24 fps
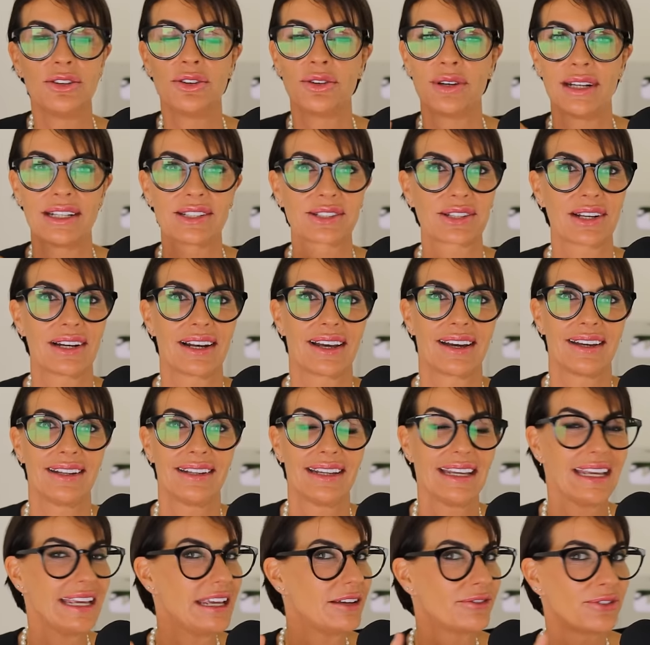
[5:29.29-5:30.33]
know it's a lie,
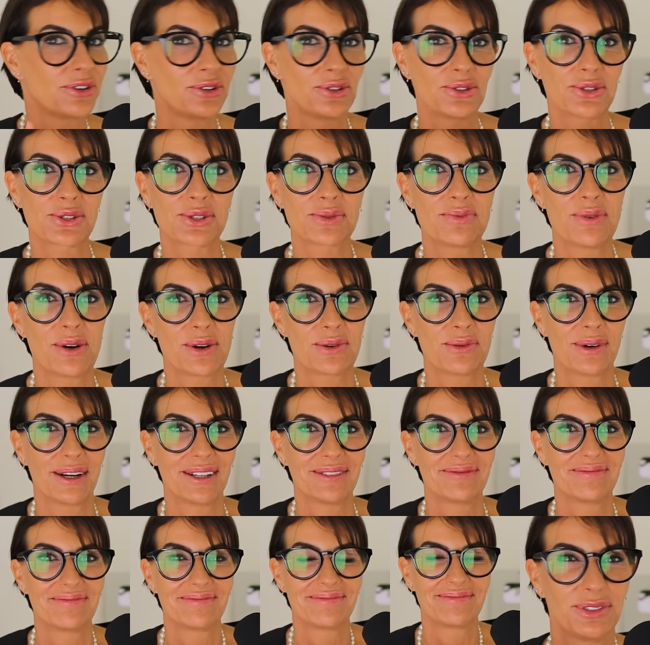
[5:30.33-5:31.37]
even a small
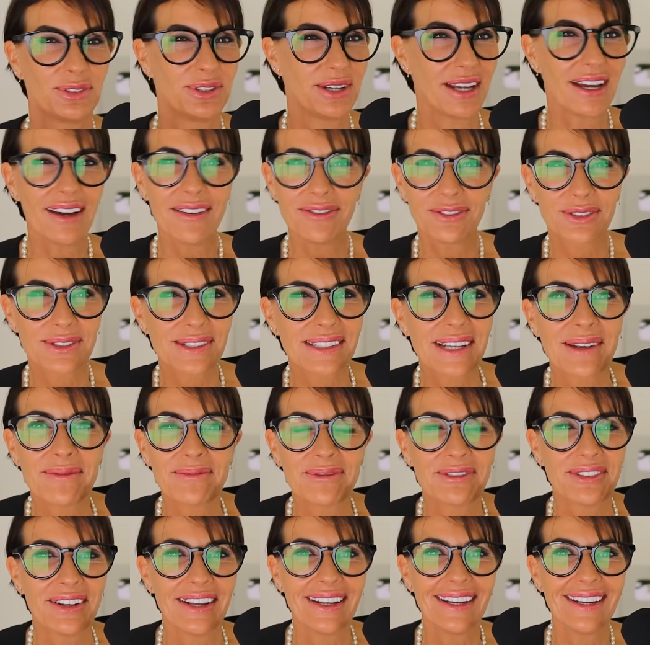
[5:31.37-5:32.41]
one. Do you have the same
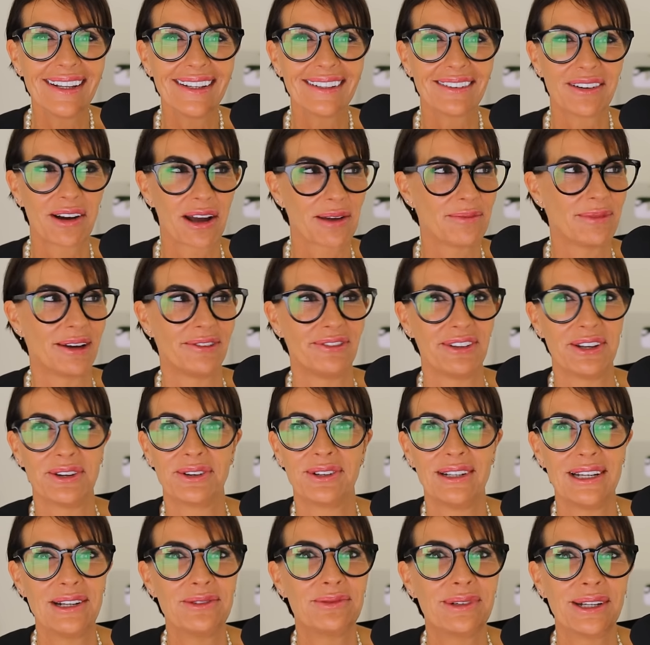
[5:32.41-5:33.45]
thing? Or am I the
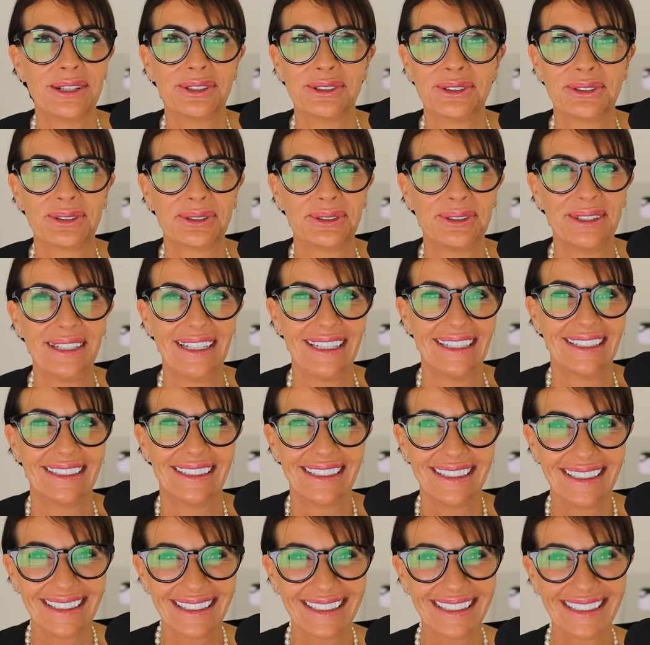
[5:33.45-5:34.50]
only weirdo here?